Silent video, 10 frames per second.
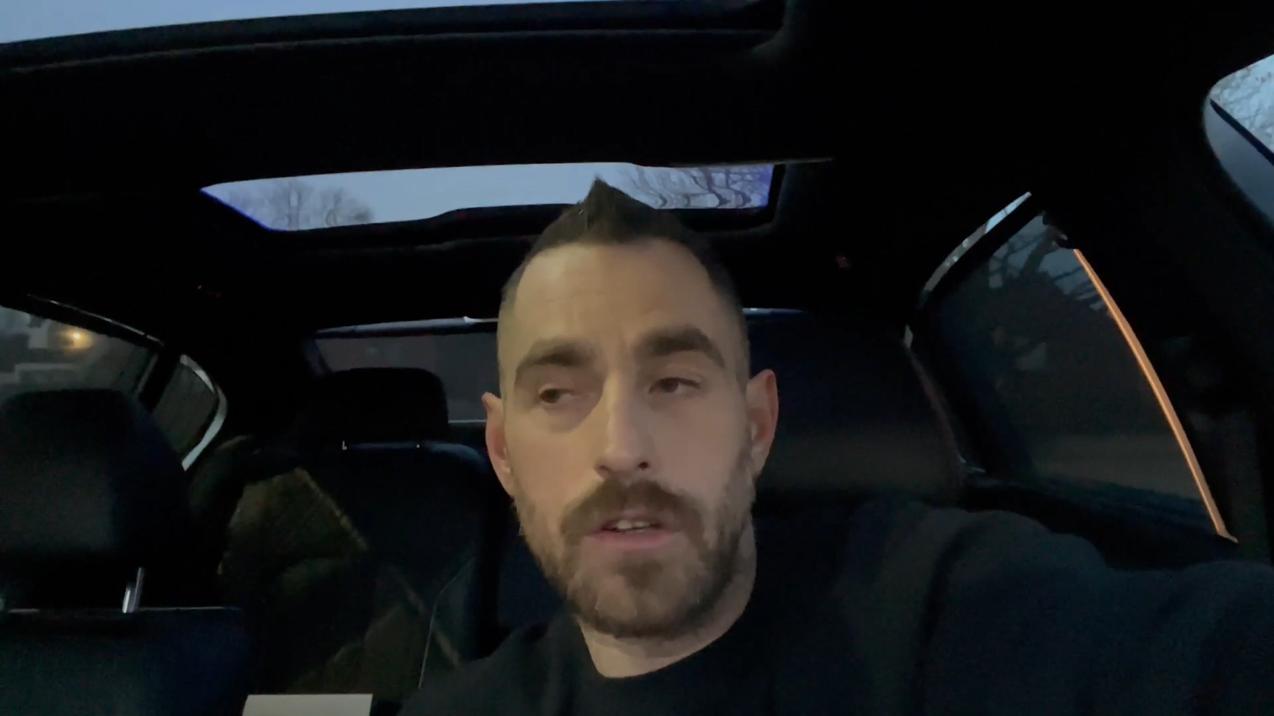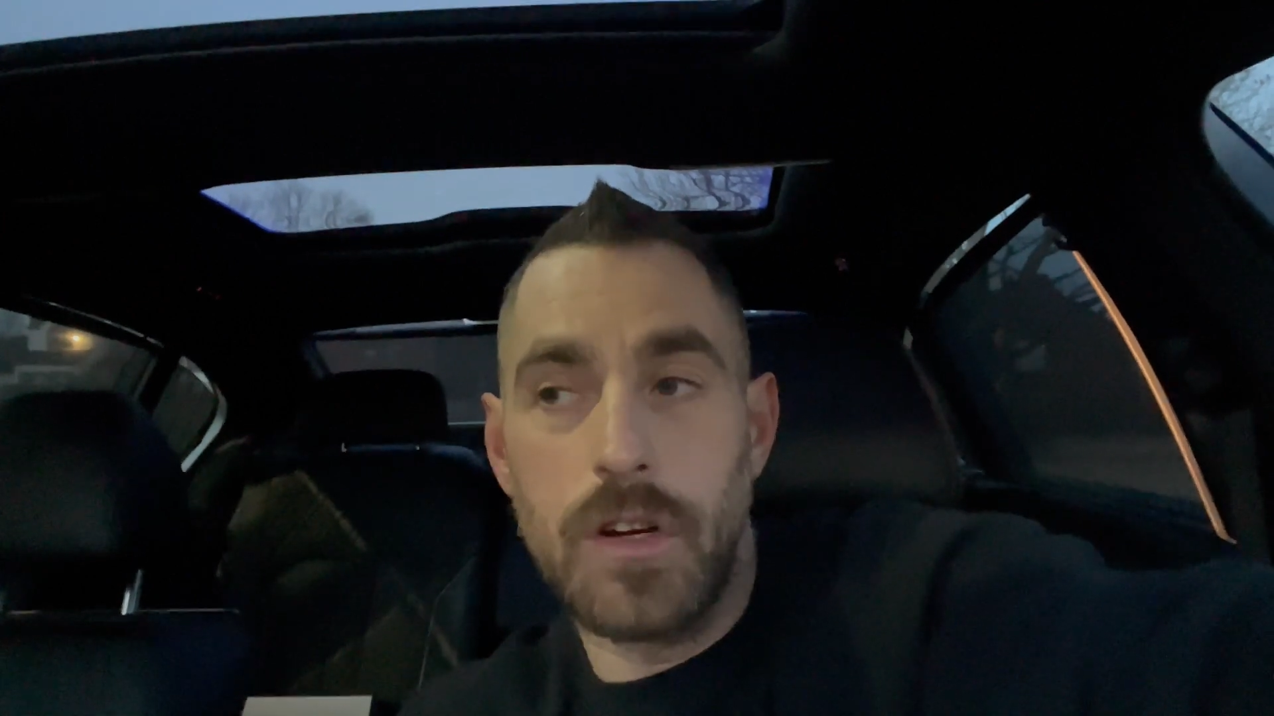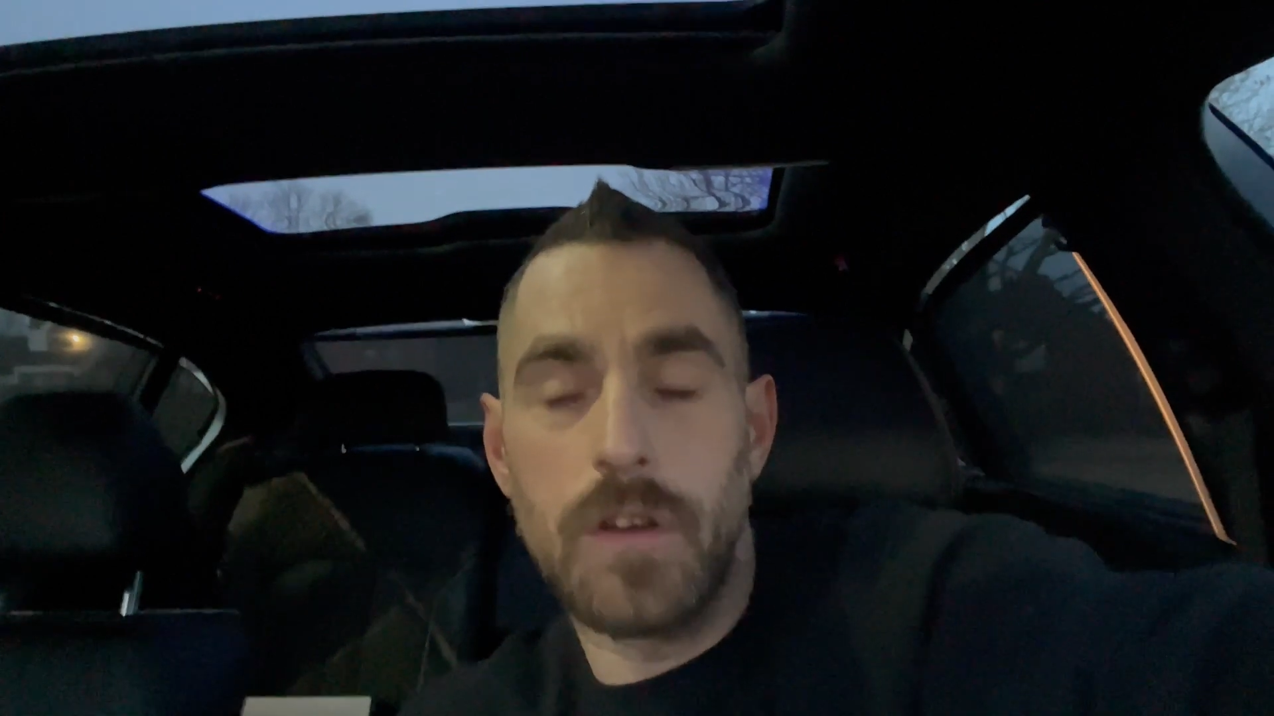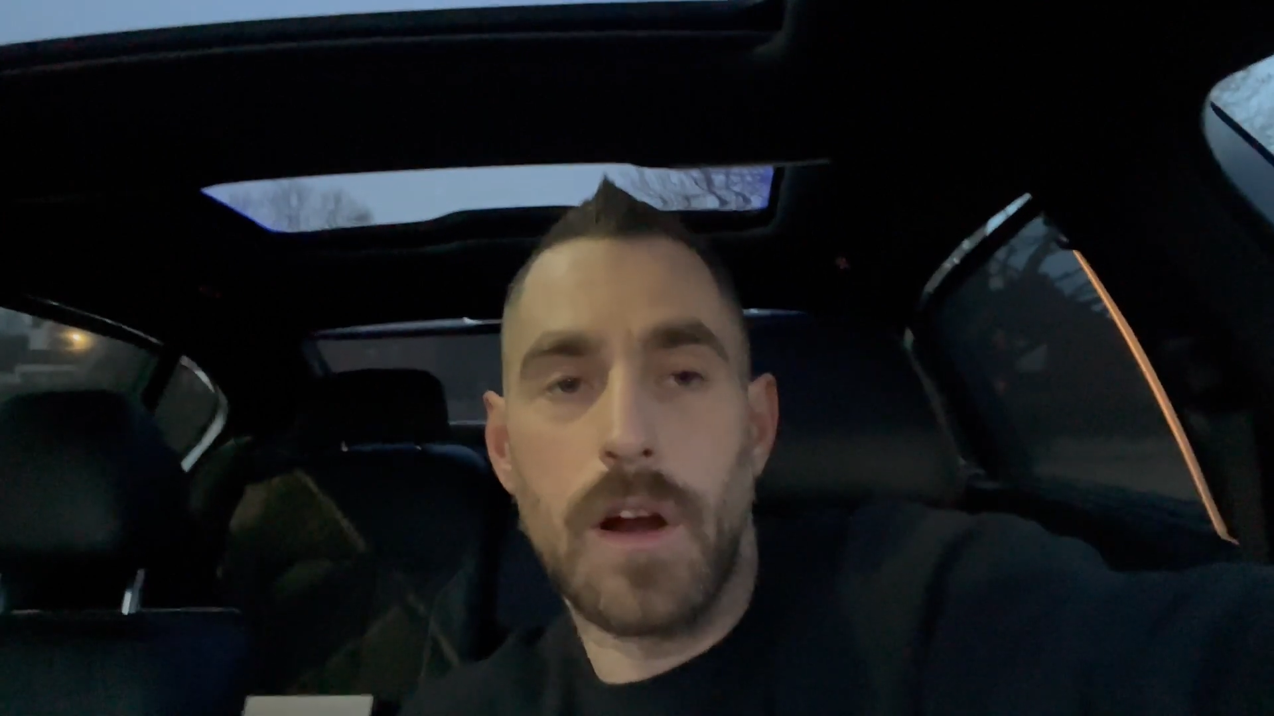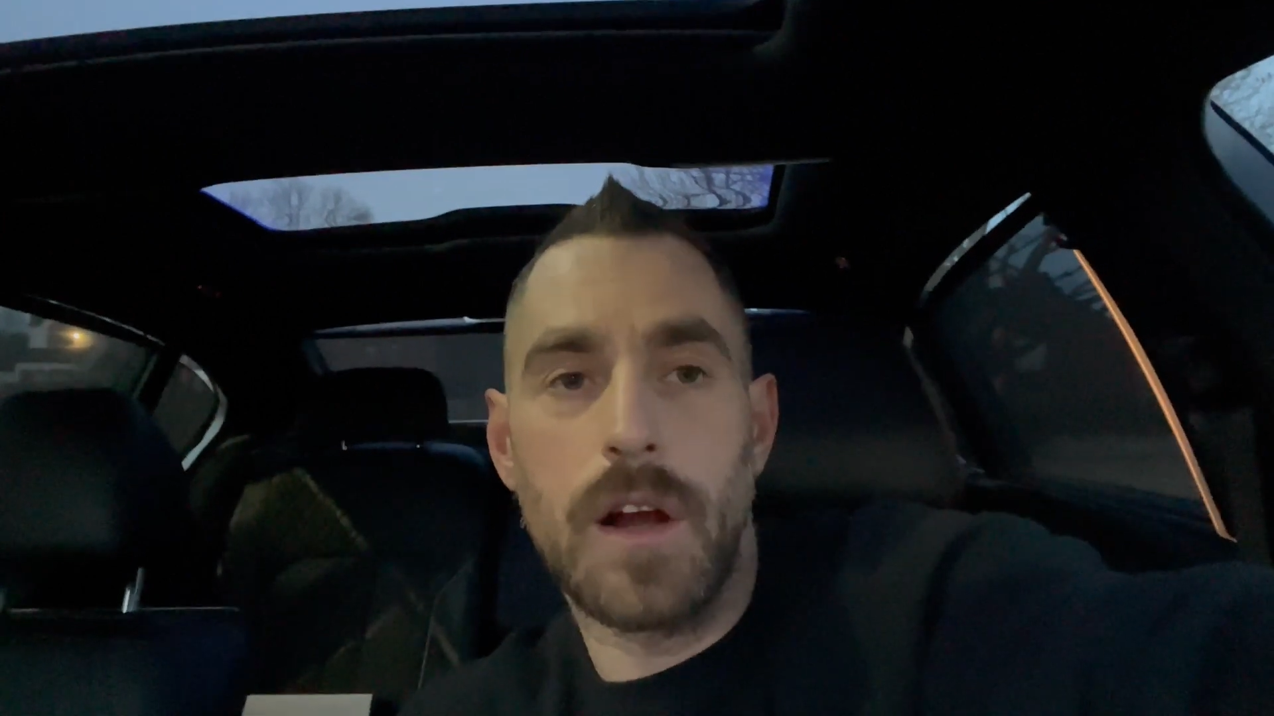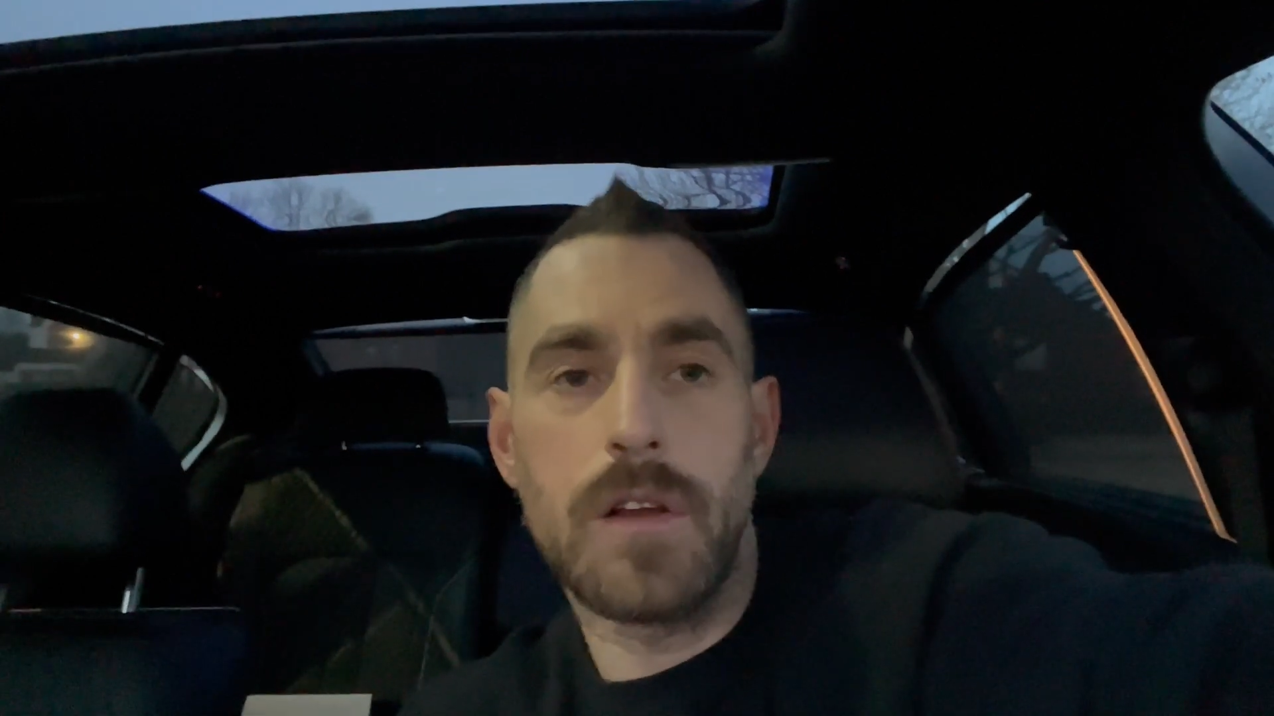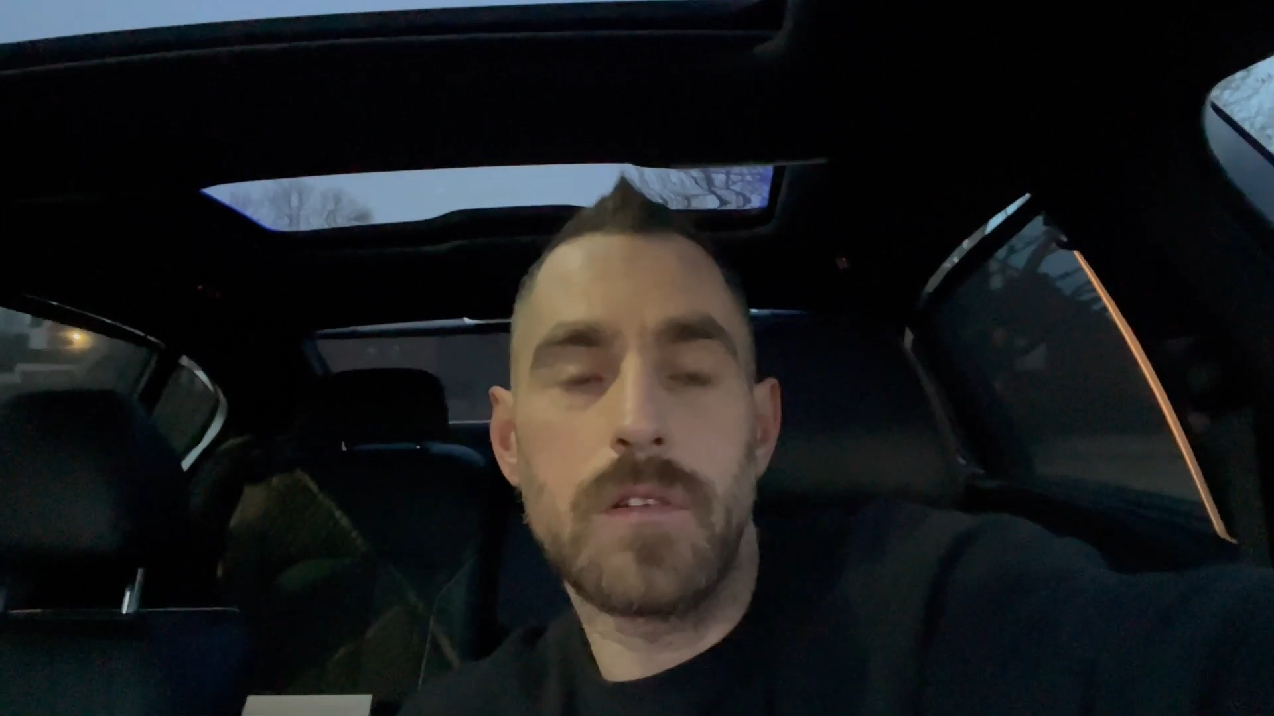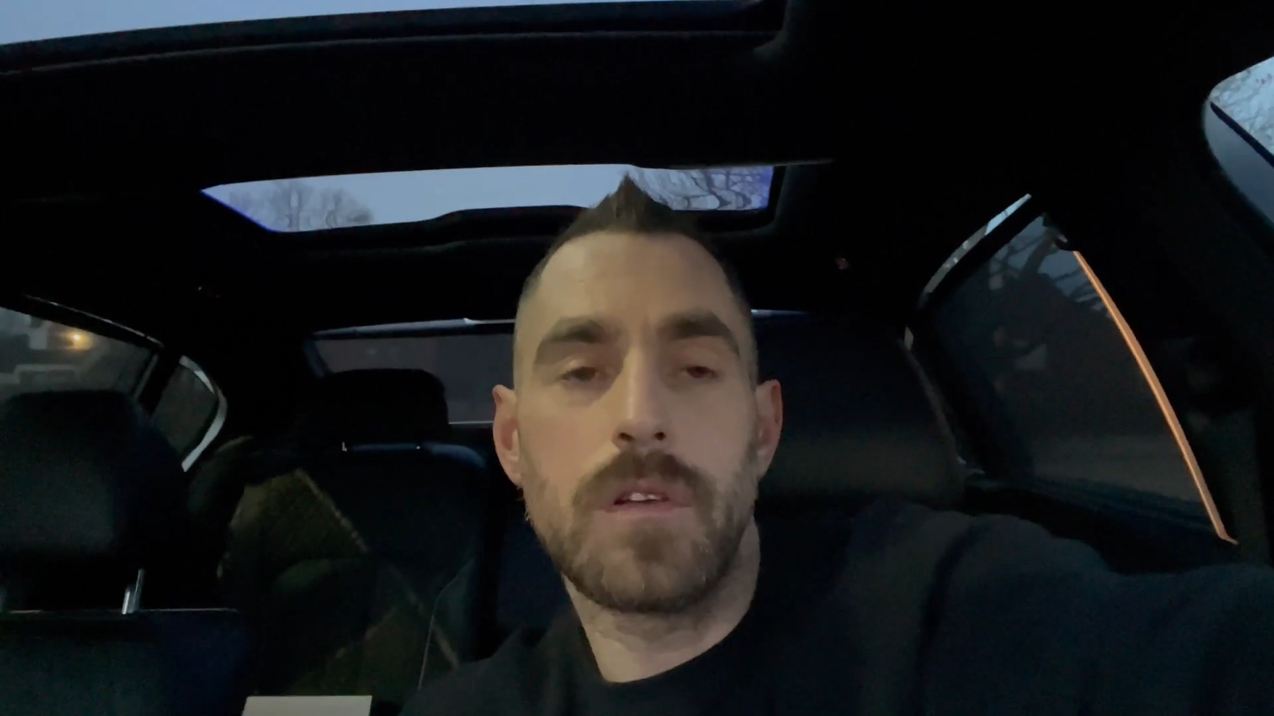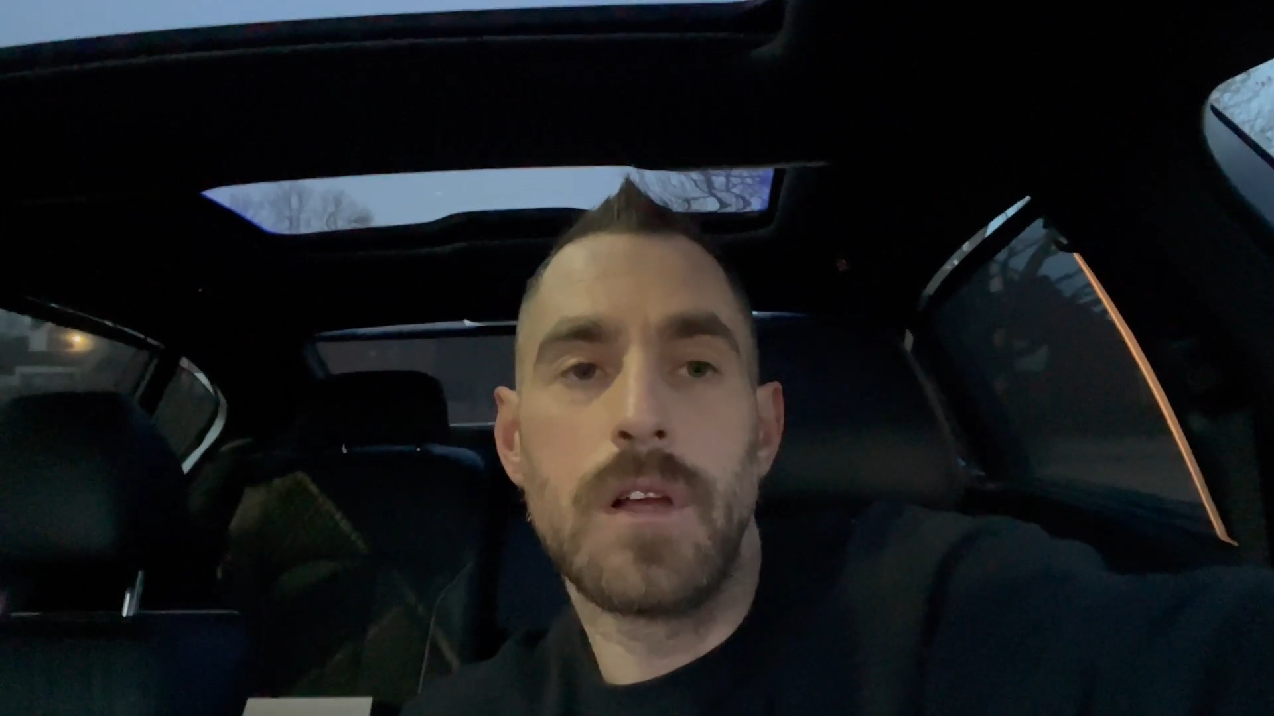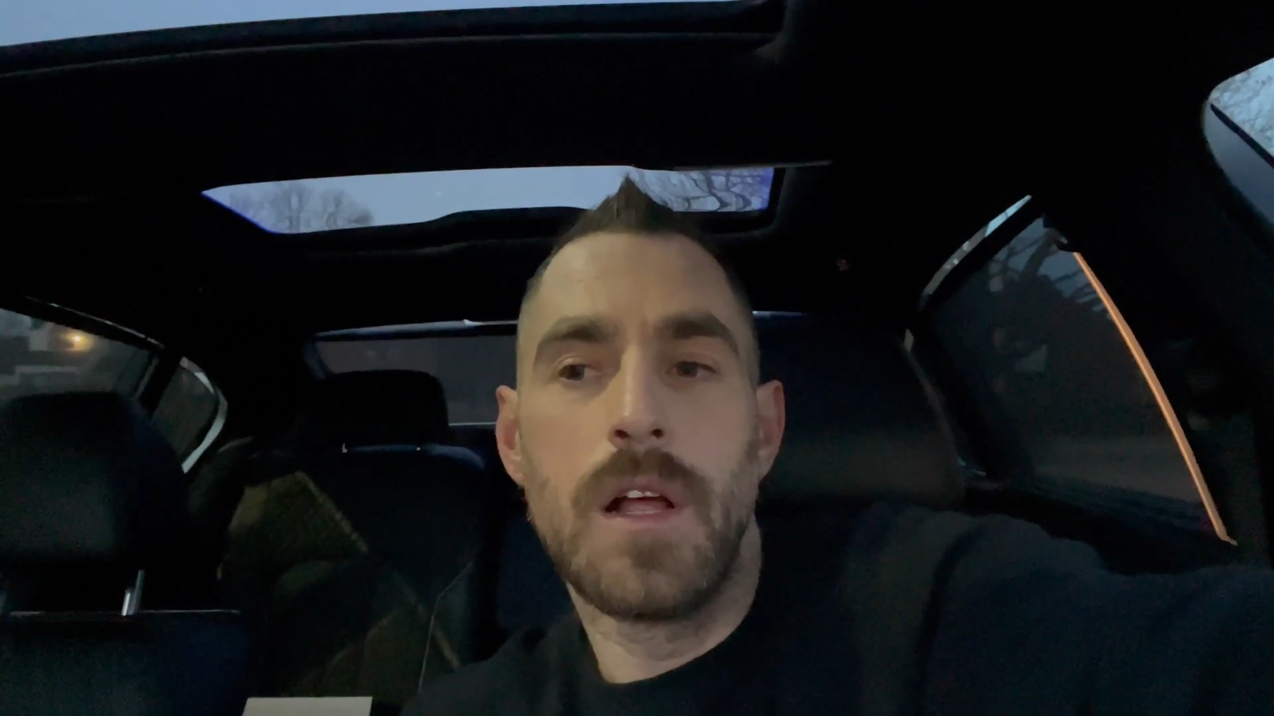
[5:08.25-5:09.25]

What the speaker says: tear eyes.